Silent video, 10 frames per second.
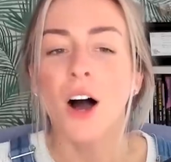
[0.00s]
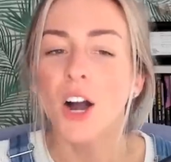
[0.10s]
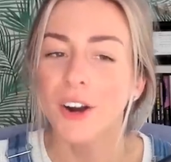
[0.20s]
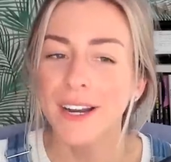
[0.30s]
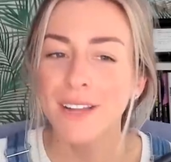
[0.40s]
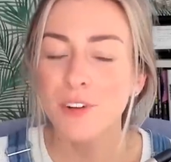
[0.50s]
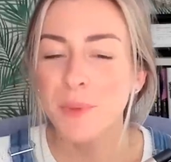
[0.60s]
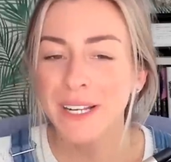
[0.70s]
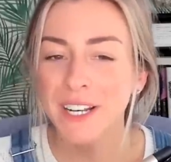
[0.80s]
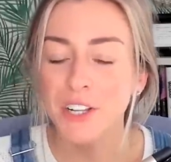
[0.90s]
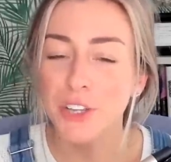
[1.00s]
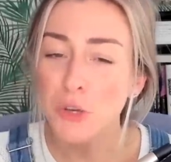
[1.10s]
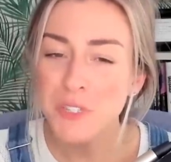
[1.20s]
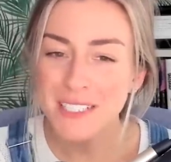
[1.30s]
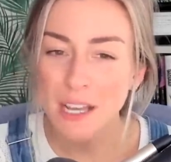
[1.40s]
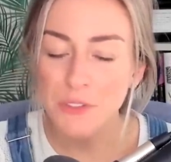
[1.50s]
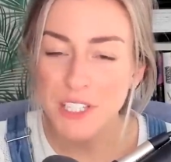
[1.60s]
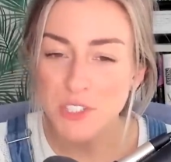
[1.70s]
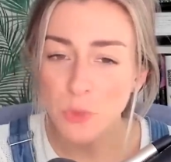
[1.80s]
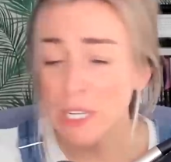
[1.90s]
All right, everybody, to close us out
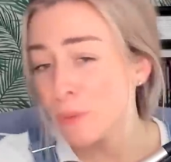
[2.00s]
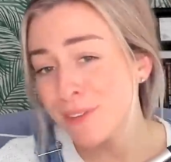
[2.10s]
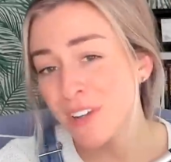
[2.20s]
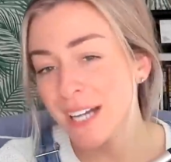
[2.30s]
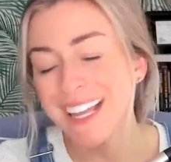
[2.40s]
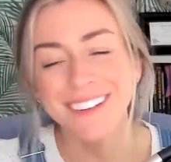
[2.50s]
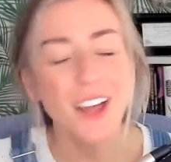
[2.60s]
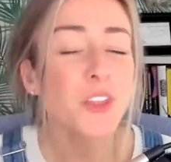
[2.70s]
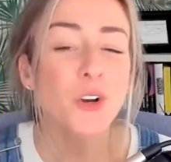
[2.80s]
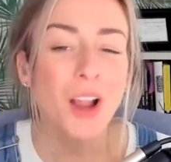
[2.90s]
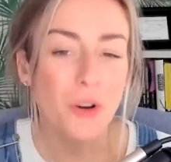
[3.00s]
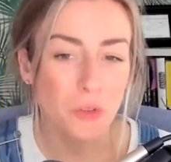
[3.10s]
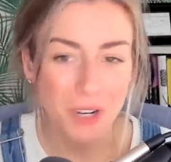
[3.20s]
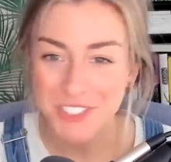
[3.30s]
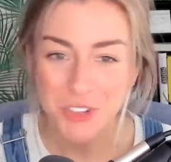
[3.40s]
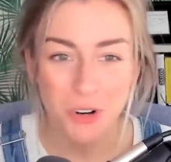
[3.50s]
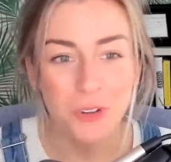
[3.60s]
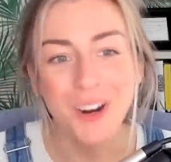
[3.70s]
this week, we've got another Rich Girl